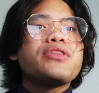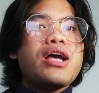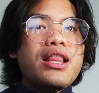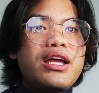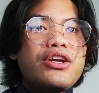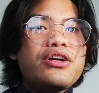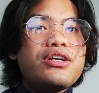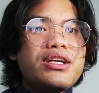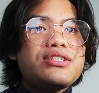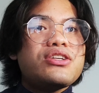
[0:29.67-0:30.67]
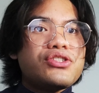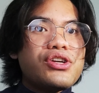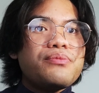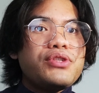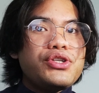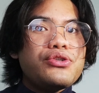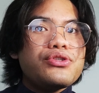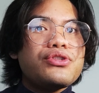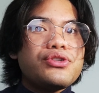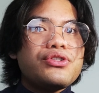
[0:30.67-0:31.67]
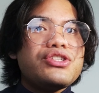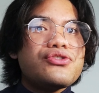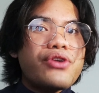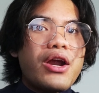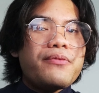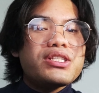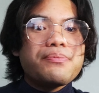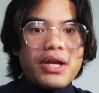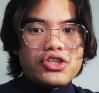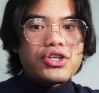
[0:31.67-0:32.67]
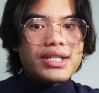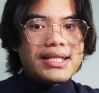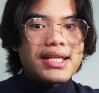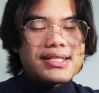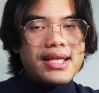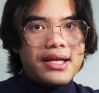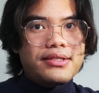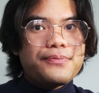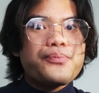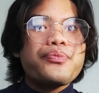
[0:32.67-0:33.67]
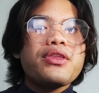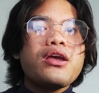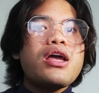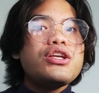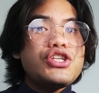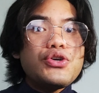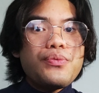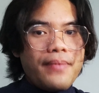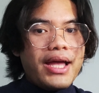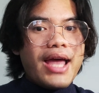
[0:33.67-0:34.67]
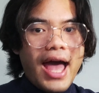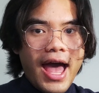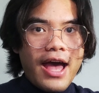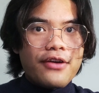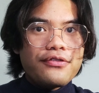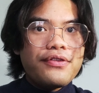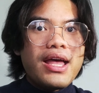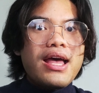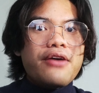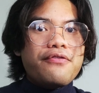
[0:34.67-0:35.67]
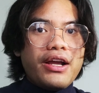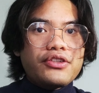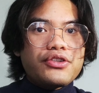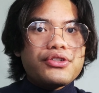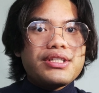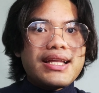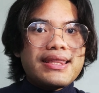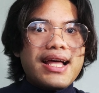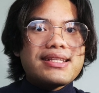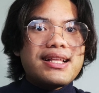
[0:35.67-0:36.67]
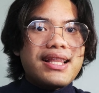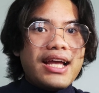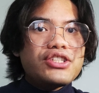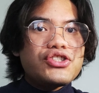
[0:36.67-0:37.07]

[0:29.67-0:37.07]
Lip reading: a layer is a term used to describe a spatial dataset. You might have vector data like